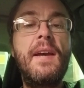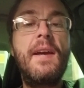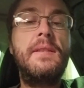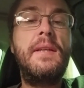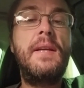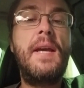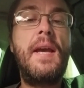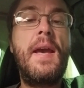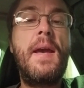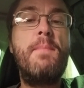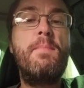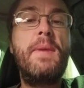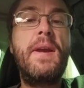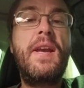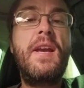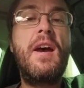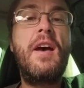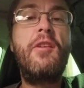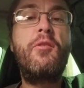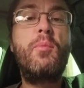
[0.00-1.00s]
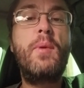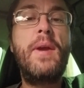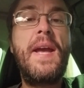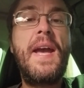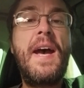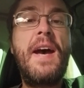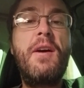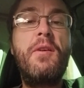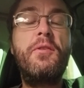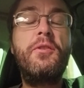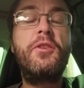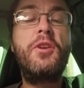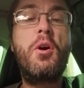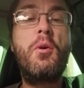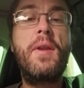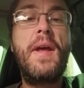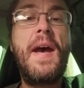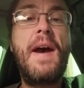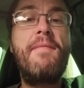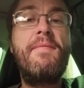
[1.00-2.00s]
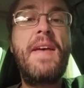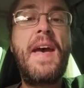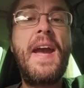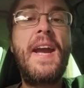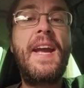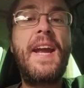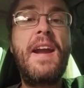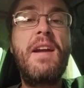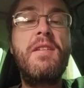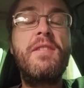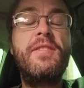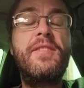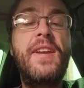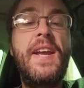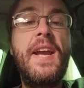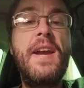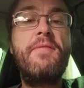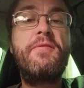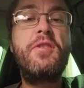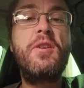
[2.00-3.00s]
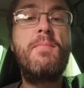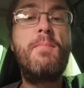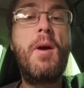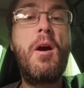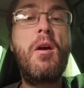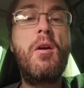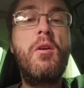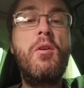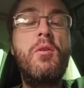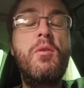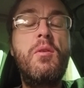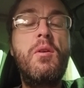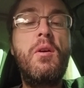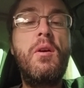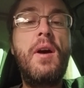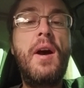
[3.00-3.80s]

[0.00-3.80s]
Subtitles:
And because we don't have that guarantee of tomorrow,